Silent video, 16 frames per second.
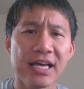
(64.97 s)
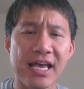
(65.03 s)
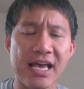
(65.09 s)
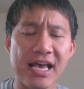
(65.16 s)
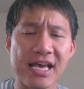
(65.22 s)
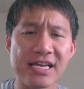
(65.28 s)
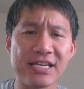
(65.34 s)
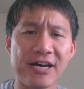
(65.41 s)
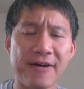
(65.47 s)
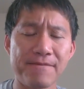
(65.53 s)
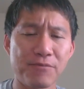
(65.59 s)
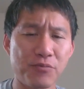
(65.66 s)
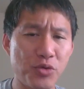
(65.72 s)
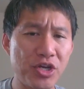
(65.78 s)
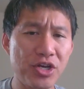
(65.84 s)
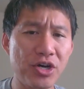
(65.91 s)
And
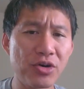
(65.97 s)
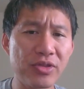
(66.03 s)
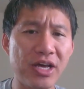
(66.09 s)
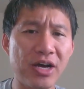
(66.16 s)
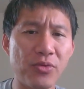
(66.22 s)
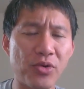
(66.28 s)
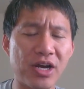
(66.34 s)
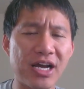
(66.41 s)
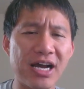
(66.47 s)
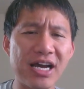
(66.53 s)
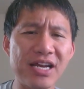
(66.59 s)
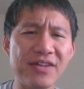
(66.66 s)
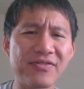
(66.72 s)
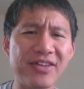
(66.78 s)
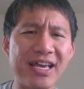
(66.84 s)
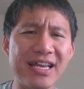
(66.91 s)
um, we know that we're
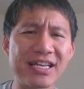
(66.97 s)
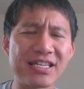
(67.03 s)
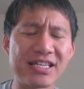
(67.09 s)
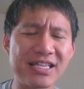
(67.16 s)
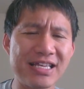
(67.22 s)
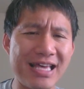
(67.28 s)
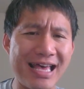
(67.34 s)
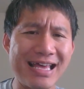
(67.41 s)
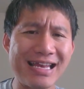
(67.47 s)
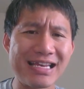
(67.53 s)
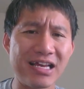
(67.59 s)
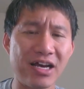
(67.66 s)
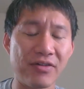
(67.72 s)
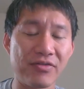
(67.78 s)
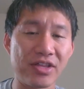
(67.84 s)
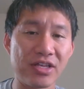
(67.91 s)
kind of getting to the end
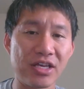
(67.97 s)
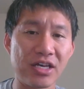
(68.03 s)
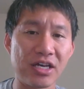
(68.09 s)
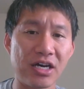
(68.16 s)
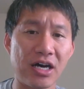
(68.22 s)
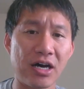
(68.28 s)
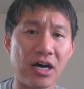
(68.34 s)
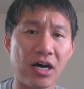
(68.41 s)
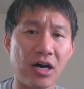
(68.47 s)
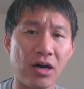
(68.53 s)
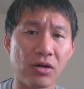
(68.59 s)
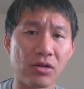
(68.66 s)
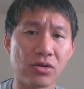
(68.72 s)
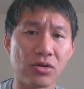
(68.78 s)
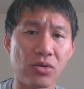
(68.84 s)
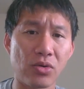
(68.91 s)
of the uh,
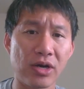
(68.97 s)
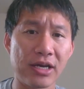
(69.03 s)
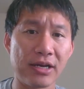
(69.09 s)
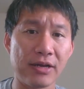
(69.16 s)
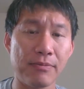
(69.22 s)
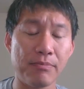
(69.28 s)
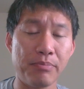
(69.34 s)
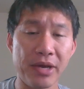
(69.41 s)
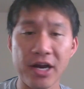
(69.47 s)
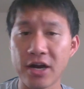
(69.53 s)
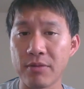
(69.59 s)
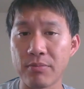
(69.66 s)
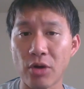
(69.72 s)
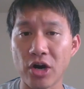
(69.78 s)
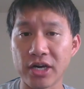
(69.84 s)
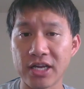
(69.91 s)
altcoin bear
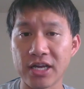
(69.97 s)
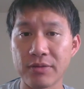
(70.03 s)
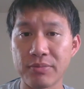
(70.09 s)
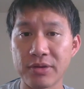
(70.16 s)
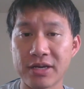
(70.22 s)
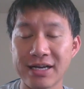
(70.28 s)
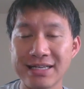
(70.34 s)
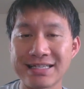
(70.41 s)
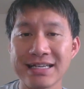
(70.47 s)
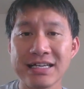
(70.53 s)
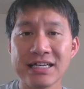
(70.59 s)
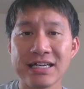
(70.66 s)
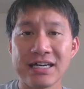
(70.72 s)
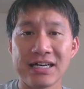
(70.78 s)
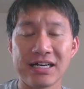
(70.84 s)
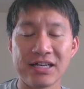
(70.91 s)
market because
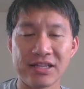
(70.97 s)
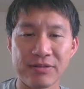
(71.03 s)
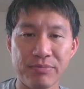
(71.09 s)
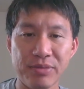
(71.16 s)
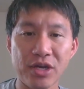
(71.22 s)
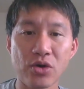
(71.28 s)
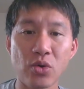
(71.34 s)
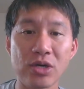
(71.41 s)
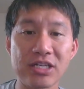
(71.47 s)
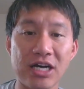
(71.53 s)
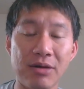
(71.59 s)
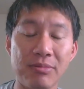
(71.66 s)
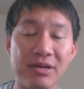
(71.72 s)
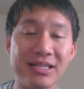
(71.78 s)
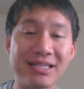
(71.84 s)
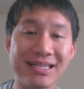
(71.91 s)
the Bitcoin
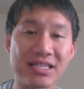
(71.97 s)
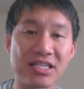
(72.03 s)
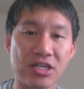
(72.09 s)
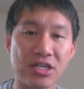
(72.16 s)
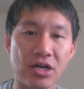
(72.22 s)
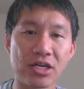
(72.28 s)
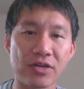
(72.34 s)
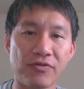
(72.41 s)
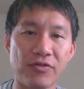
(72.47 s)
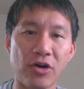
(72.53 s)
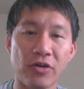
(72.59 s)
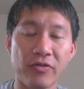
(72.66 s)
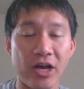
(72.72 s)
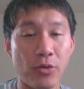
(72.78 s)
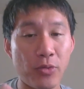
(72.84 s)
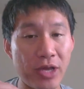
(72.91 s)
dominance is starting to fall.
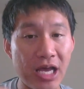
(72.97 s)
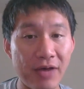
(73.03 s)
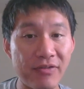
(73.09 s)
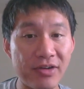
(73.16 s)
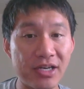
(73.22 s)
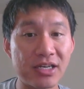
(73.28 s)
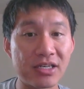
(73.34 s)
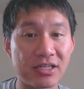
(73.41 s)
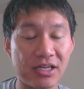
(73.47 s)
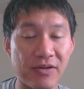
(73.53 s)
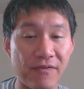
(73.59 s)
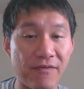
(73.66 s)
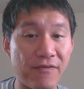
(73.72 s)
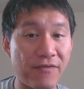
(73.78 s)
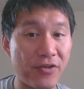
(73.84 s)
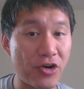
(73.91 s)
Now, we haven't
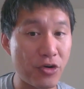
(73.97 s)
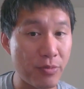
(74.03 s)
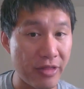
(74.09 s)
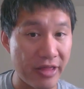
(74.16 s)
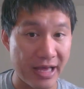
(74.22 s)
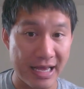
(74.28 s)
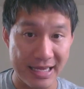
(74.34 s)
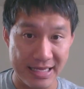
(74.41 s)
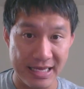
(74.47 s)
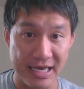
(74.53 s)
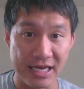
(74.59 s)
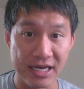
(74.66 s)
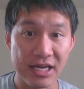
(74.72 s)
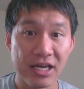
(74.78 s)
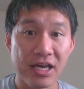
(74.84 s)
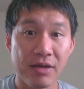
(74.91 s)
confirmed that
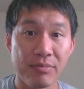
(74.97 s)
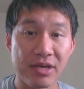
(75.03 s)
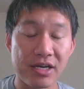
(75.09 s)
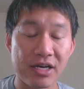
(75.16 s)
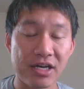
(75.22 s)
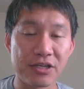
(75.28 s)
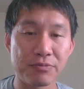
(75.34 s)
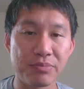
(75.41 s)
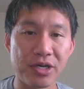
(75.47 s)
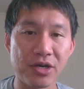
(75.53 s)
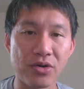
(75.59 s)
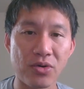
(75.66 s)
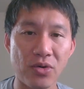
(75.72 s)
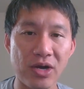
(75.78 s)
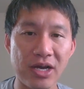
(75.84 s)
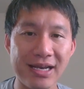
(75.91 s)
yet because
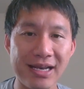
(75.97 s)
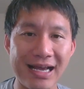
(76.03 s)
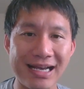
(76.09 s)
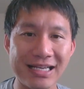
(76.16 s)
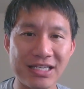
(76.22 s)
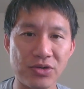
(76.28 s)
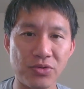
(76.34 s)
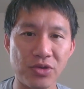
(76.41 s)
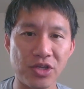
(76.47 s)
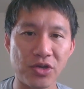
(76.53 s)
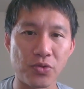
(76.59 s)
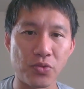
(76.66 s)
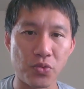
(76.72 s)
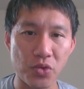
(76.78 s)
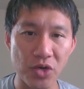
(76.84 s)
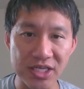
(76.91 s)
Bitcoin hasn't really
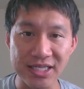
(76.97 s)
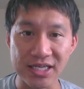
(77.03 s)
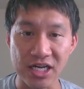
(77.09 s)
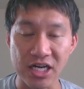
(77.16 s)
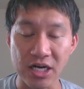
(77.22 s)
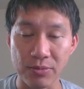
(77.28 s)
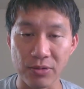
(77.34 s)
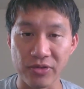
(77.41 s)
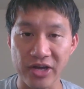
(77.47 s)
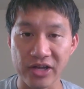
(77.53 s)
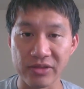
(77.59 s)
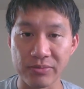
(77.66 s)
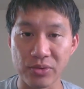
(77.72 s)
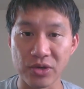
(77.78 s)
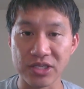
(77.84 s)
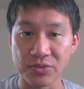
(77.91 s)
risen a couple
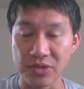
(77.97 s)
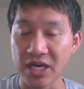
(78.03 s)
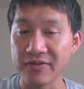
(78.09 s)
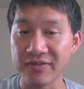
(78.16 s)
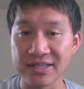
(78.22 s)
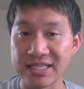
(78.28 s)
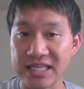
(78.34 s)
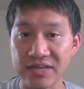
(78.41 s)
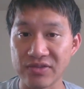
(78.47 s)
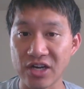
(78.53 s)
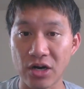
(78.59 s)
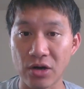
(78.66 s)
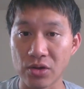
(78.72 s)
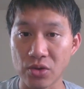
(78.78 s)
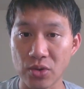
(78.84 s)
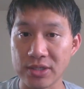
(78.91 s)
thousand points, and we haven't seen if the
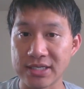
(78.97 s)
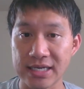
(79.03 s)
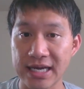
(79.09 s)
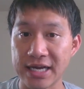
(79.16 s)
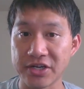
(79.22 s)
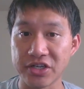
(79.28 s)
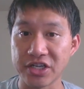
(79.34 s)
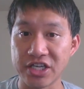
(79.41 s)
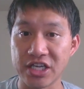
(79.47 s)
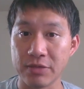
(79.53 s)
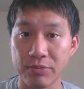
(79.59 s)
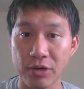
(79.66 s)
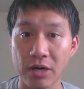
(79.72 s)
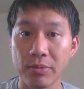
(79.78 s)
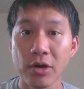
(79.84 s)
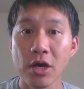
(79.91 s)
altcoins can actually
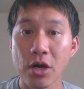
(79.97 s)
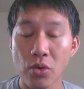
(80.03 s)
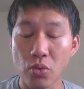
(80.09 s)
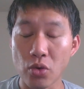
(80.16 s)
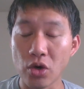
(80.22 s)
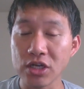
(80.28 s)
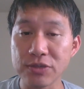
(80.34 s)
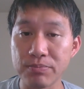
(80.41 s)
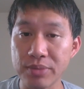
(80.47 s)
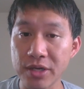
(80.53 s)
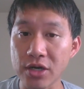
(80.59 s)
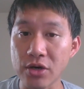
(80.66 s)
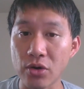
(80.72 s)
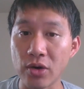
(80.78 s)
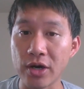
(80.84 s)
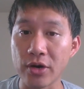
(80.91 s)
keep up once
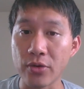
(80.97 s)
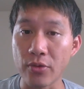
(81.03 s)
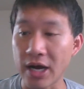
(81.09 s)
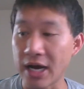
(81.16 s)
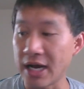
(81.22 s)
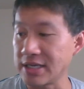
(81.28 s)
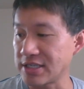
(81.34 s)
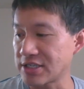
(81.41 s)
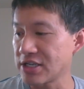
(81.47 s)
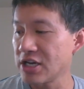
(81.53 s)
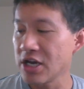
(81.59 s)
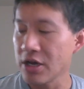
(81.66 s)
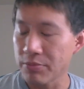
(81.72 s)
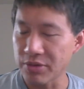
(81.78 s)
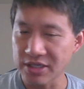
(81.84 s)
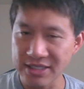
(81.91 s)
Bitcoin rises.
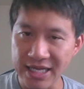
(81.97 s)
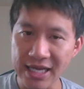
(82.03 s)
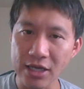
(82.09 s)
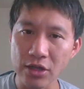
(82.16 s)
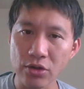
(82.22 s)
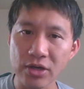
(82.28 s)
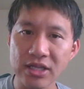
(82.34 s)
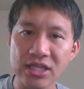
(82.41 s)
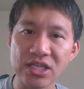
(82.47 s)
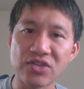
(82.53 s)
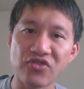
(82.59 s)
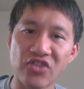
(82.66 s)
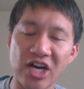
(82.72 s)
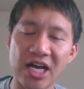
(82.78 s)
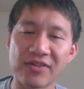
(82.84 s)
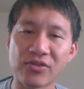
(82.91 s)
But take a look at these
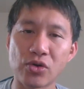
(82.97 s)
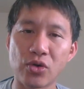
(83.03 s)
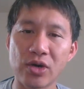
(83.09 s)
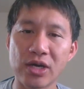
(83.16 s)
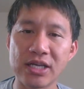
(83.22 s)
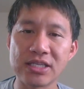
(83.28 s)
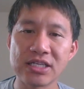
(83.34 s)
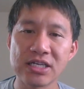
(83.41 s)
five coins.